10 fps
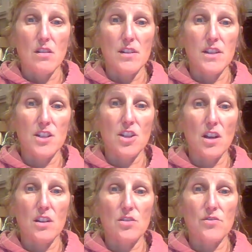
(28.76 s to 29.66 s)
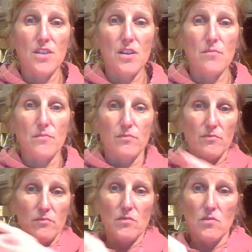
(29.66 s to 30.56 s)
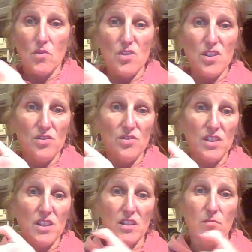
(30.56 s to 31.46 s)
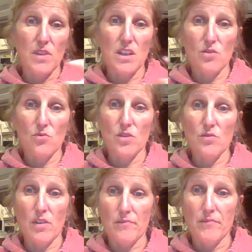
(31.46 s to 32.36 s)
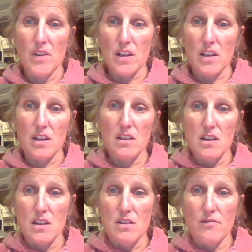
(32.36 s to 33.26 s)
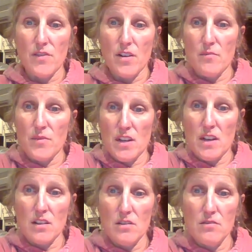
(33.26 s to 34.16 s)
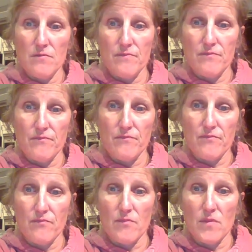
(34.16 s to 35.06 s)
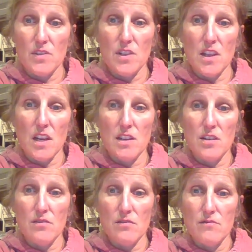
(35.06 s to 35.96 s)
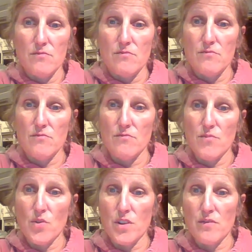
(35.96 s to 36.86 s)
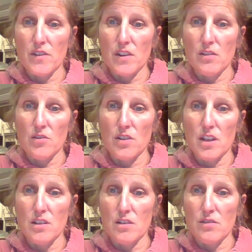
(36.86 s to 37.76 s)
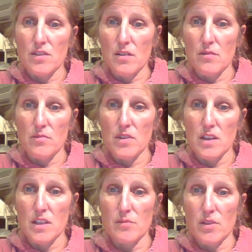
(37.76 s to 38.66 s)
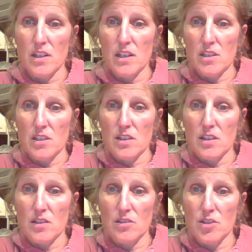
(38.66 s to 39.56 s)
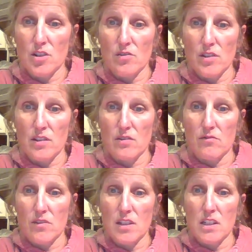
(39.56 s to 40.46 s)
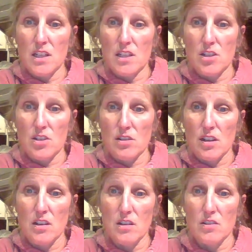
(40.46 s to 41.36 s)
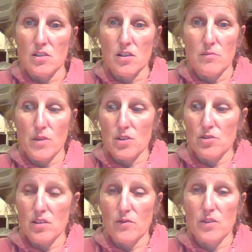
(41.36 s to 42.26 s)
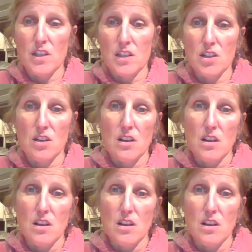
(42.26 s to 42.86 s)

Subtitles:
digit on your thumb, or you can use this thumb, either one you want. Okay, from the knuckle to the end of your pointer finger, or the end of your thumb, is about an inch. This little chunk right there, that's an inch. Okay, so you're going to measure stuff with an inch.